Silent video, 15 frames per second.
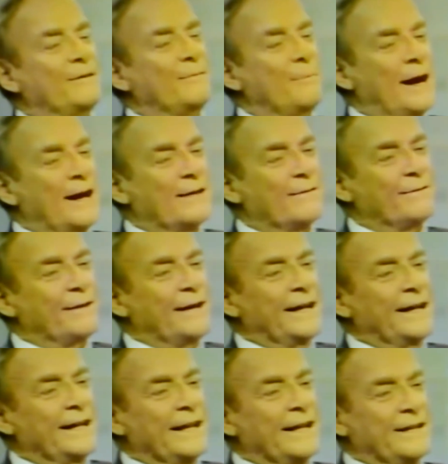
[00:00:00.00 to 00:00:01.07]
of
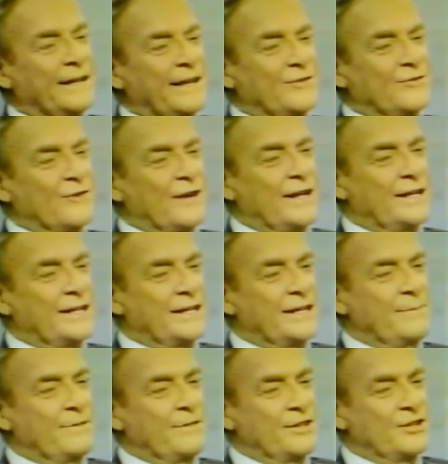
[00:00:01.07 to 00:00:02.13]
modifying and trying to
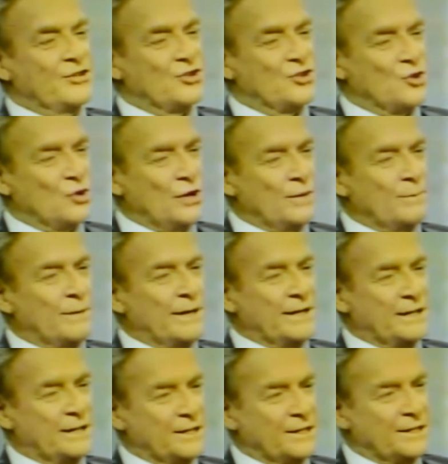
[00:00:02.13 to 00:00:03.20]
keep things short by
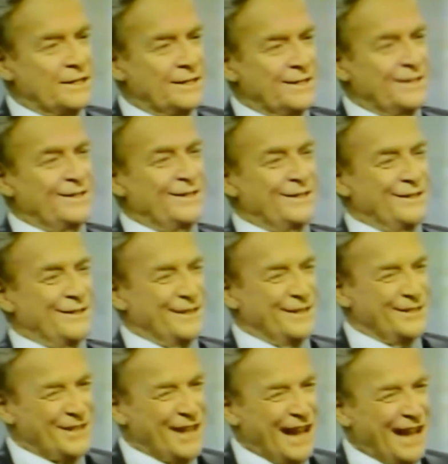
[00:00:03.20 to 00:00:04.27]
cutting
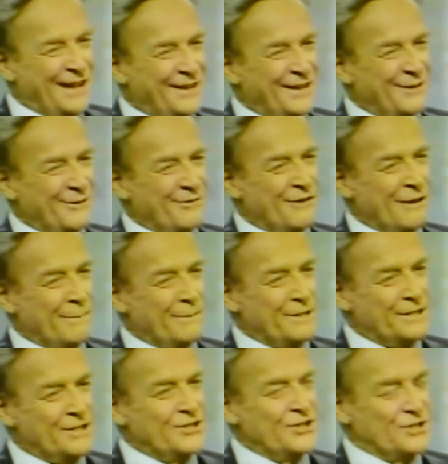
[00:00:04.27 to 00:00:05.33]
things down that were
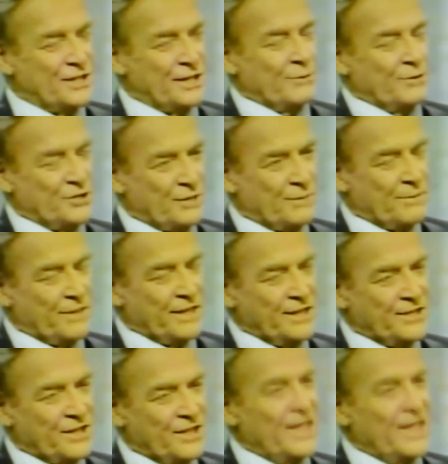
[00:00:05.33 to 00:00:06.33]
repetitious, and there were some things in